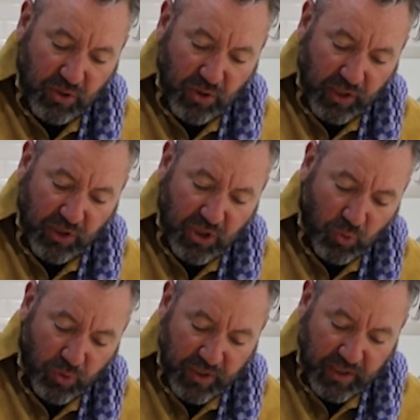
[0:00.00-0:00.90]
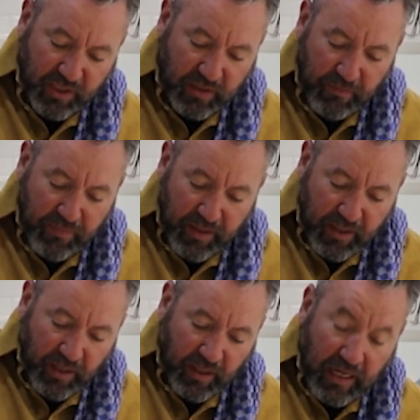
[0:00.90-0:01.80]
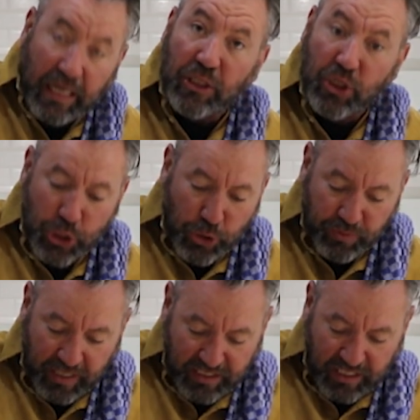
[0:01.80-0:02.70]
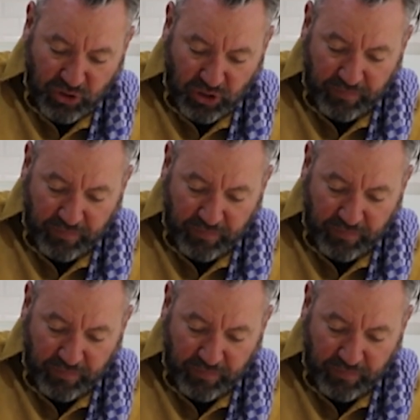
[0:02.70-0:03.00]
to thicken sauces and soups, etc.